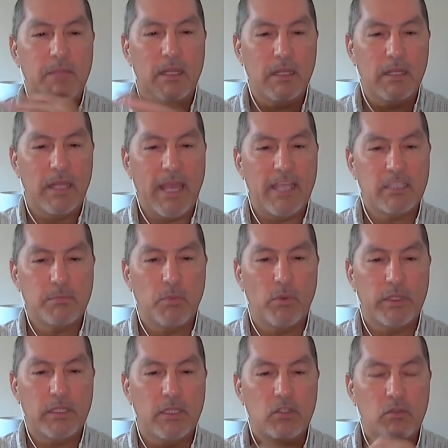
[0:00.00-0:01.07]
That last
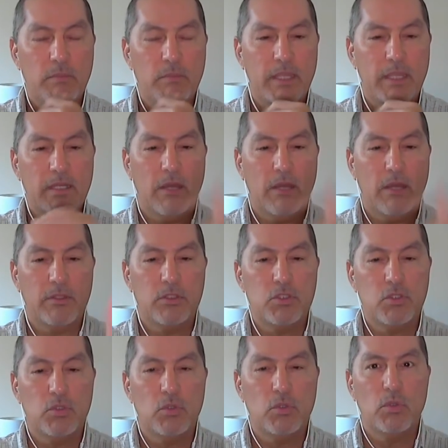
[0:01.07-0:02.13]
point that you made, how the
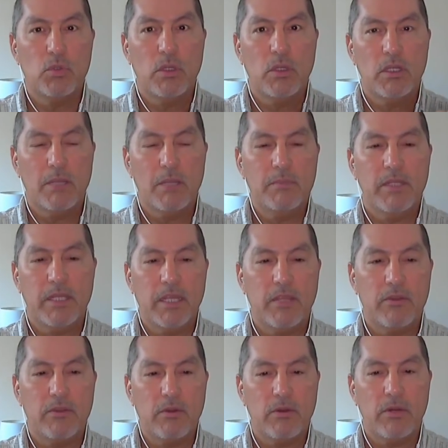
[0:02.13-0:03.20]
two come
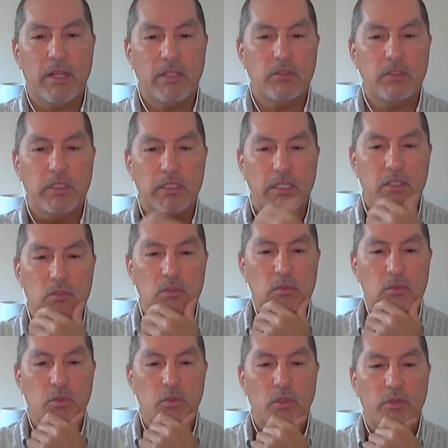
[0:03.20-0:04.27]
together and you can get
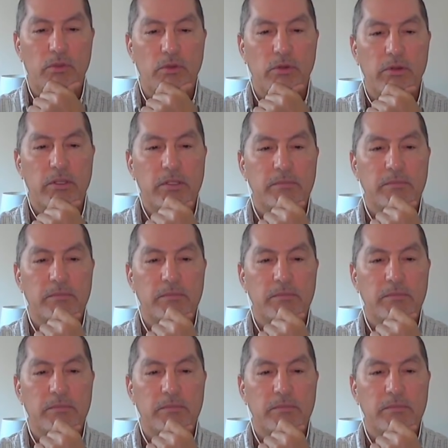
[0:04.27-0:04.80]
to a third.